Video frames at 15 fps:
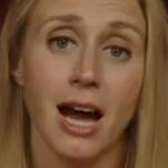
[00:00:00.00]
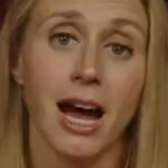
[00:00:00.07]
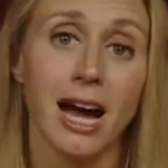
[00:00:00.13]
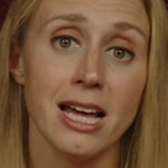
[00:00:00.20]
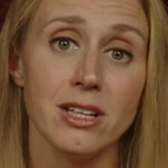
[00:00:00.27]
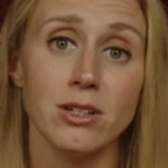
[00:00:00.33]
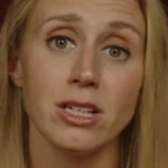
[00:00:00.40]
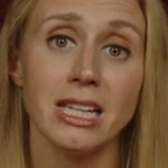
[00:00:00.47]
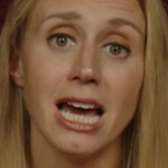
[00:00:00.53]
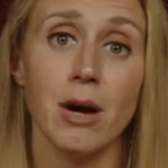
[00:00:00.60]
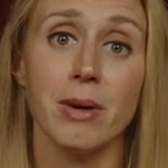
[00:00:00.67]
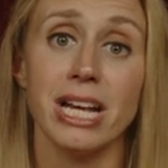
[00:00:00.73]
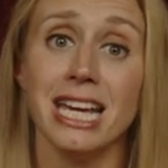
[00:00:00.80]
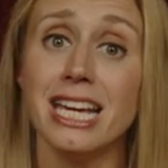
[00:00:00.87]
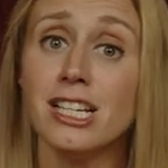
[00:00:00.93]
either
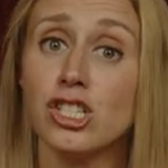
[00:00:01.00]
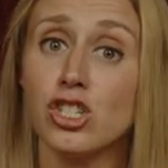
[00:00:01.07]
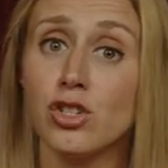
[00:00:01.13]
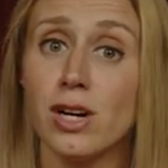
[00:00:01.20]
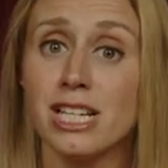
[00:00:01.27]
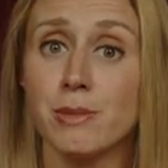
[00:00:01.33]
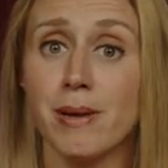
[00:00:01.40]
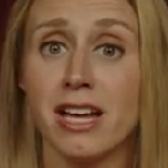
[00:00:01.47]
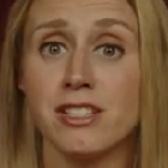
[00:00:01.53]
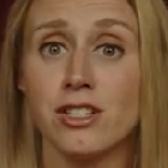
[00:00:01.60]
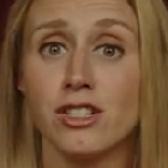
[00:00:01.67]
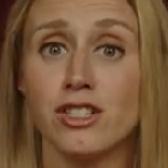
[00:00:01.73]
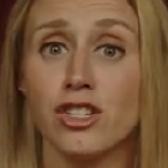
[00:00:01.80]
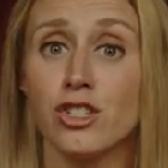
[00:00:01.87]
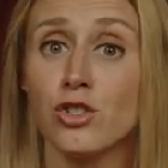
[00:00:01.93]
allowing each
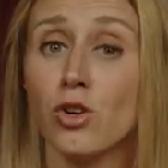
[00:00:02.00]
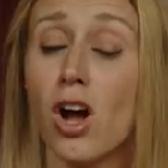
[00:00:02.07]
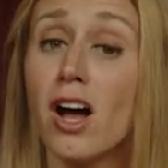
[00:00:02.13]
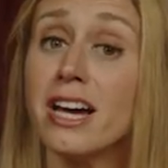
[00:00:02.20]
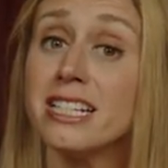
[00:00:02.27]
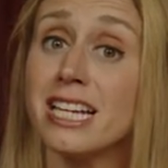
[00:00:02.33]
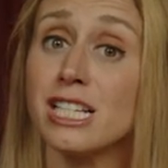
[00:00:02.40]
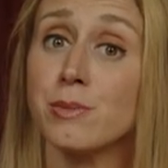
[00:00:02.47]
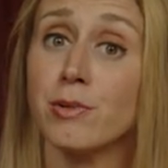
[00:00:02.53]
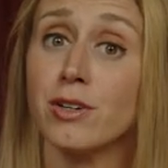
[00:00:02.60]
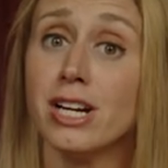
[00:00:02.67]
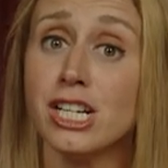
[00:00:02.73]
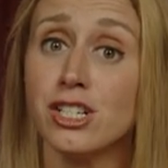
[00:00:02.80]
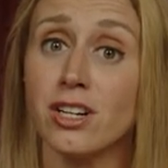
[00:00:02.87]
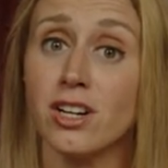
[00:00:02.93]
trespasser to draw a
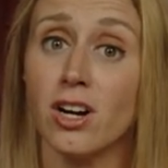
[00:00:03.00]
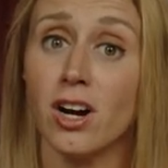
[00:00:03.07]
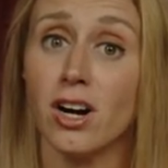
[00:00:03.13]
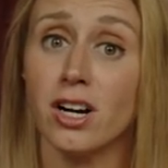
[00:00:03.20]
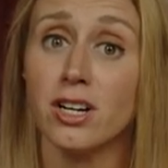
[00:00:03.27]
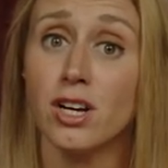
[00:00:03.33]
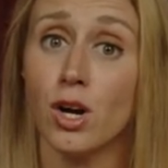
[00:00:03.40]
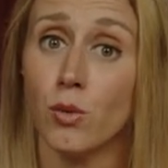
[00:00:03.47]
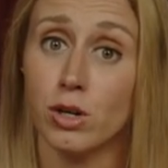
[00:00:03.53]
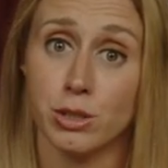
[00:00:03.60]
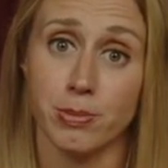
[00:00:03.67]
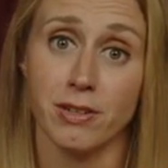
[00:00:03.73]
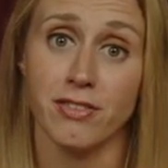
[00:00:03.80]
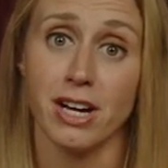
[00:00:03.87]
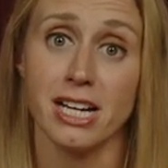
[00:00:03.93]
desperation card,
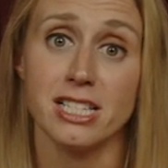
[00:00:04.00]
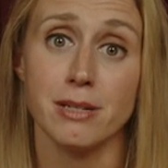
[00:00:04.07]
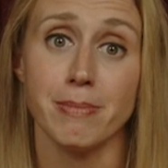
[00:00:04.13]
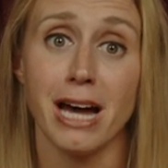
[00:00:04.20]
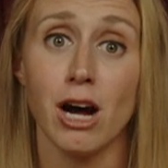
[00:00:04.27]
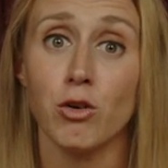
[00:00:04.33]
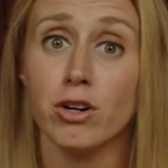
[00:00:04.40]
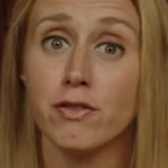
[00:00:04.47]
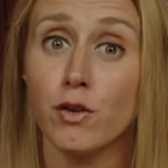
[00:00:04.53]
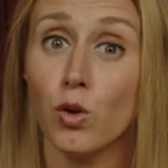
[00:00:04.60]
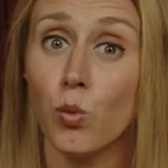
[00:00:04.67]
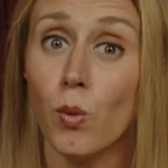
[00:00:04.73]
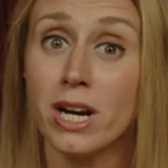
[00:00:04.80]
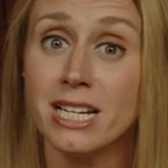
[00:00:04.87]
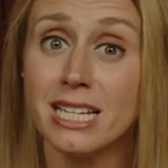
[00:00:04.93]
which provides a
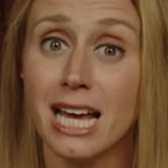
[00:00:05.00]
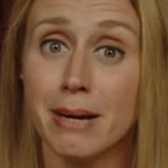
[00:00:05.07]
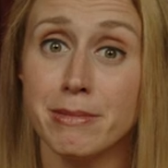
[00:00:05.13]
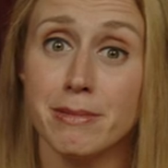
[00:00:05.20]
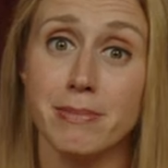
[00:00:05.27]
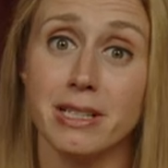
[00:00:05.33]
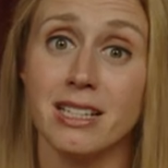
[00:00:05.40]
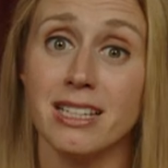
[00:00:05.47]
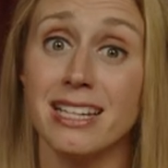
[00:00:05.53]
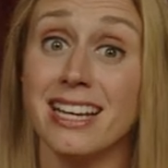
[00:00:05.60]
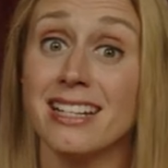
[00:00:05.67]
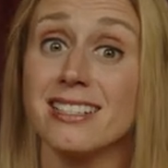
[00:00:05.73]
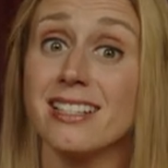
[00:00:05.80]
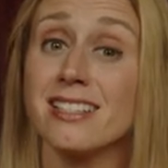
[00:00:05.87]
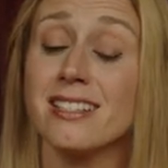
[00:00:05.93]
powerful one-time ability
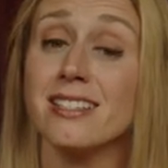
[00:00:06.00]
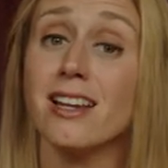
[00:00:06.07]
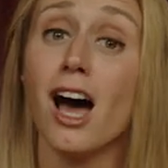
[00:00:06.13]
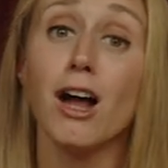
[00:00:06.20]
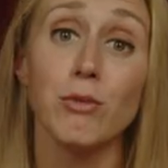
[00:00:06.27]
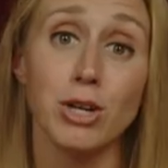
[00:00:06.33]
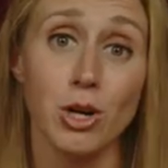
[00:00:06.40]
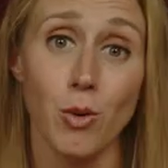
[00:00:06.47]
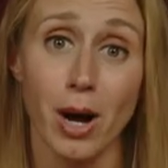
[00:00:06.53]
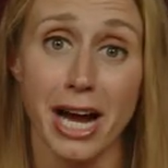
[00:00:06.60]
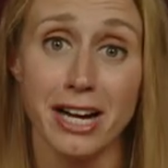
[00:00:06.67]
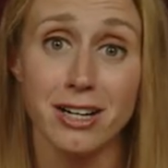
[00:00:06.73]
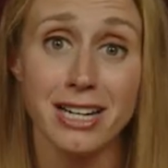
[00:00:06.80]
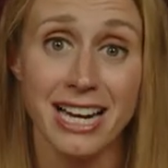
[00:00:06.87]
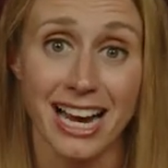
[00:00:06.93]
and does not
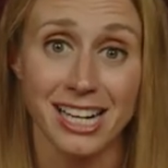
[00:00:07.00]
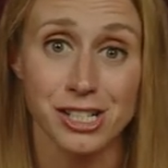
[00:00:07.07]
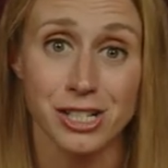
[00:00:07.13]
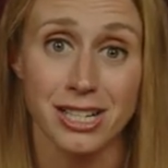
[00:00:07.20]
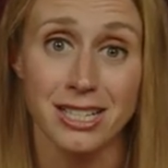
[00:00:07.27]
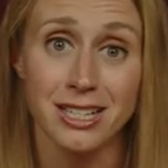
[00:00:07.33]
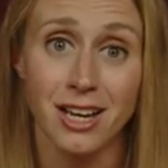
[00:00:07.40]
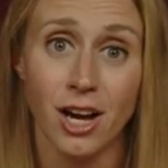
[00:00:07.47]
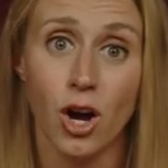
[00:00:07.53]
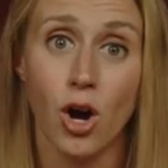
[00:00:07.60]
require an action,